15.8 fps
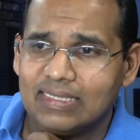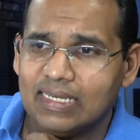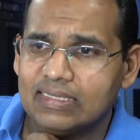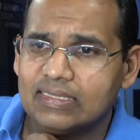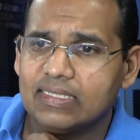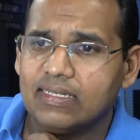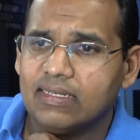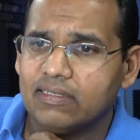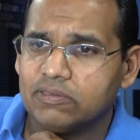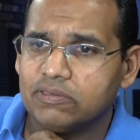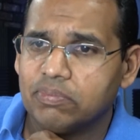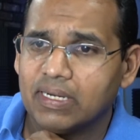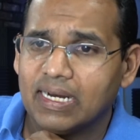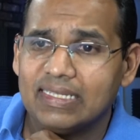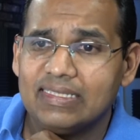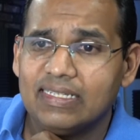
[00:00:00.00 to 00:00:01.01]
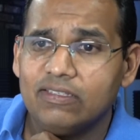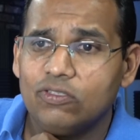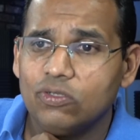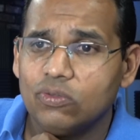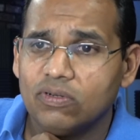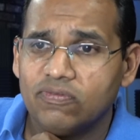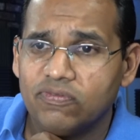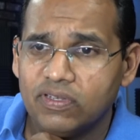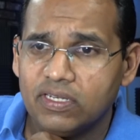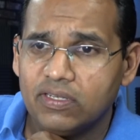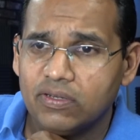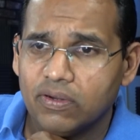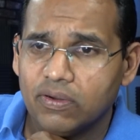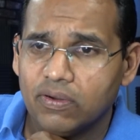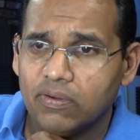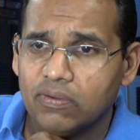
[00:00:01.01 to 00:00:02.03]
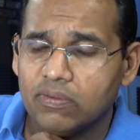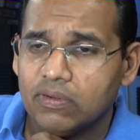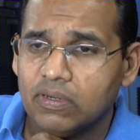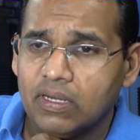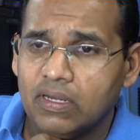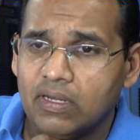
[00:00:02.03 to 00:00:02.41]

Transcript: Yes, it is. But I did do a video